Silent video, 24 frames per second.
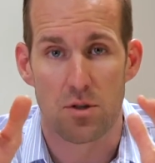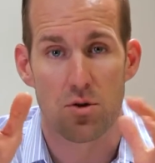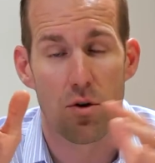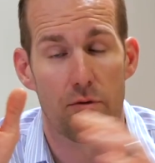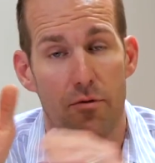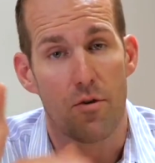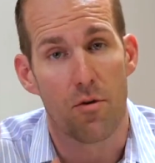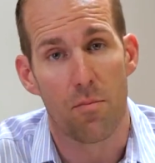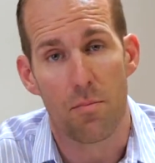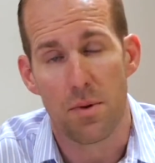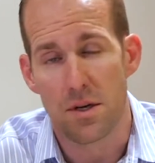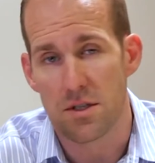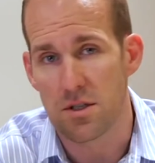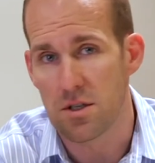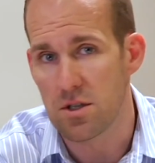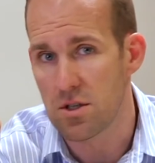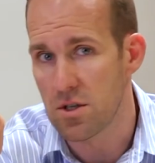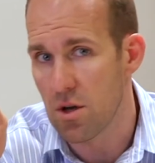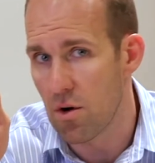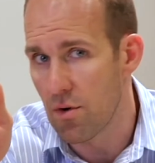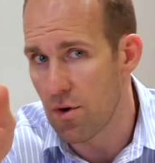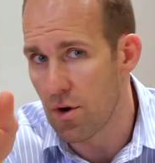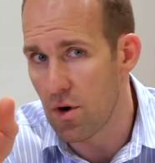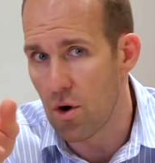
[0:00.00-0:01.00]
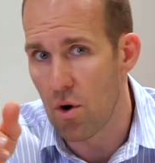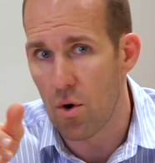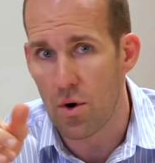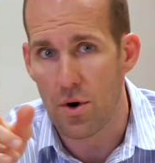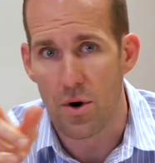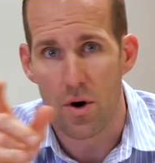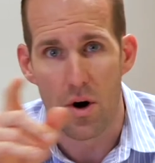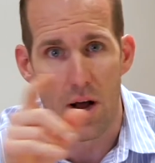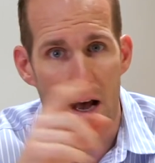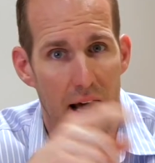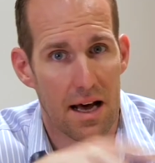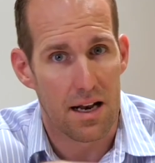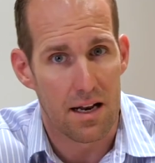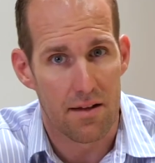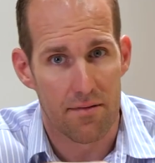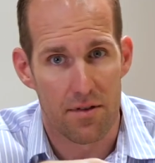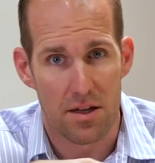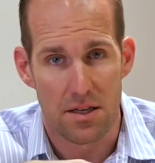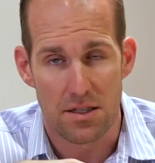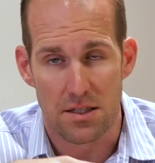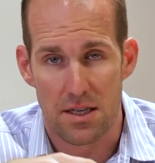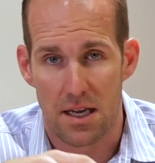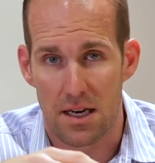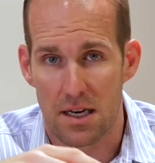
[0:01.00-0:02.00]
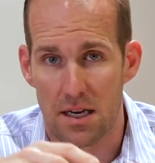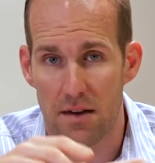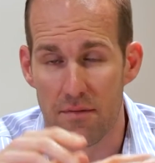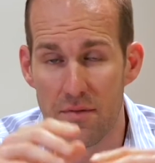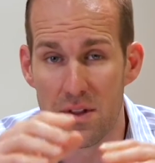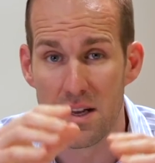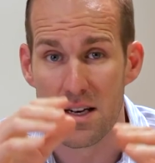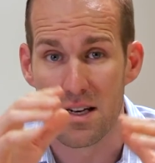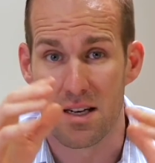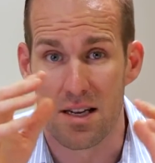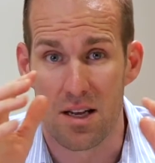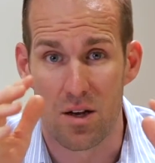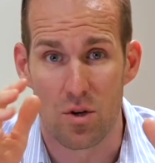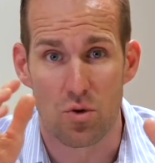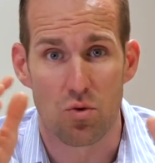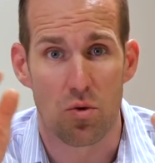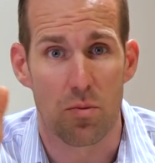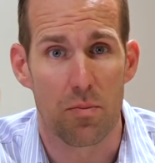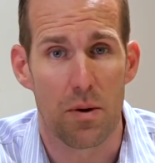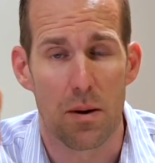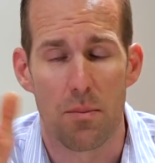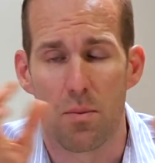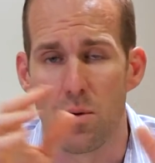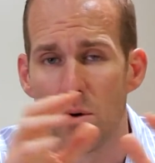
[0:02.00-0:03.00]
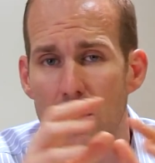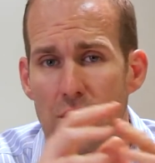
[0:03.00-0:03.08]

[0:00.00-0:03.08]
So if you're a business owner or you're a high-level executive that deals with people,